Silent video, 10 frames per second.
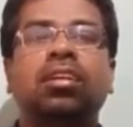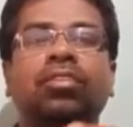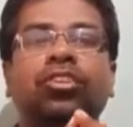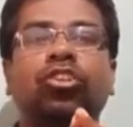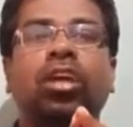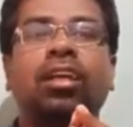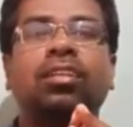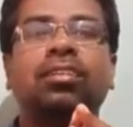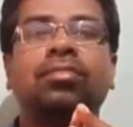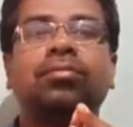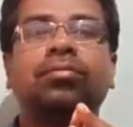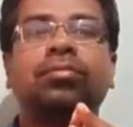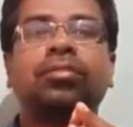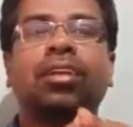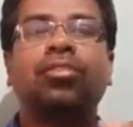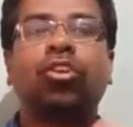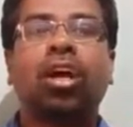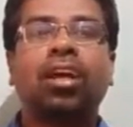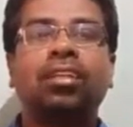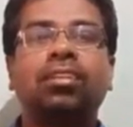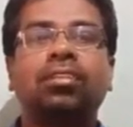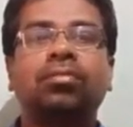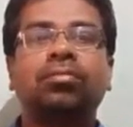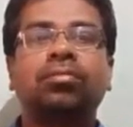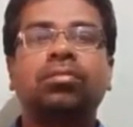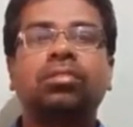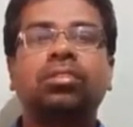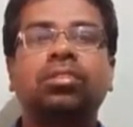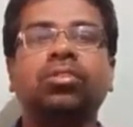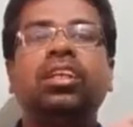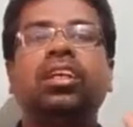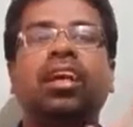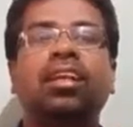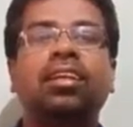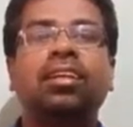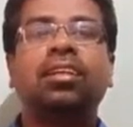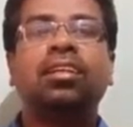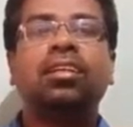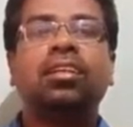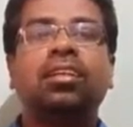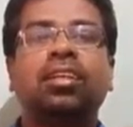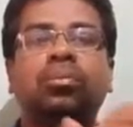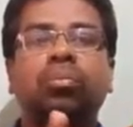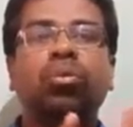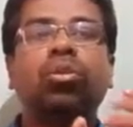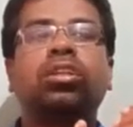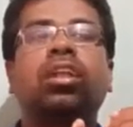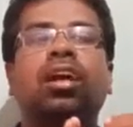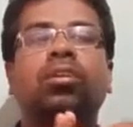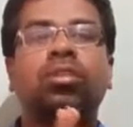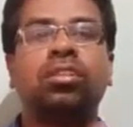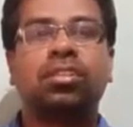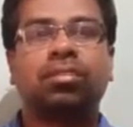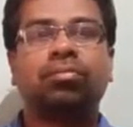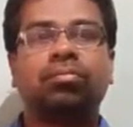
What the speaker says: we should write. If you write, we can explore the language.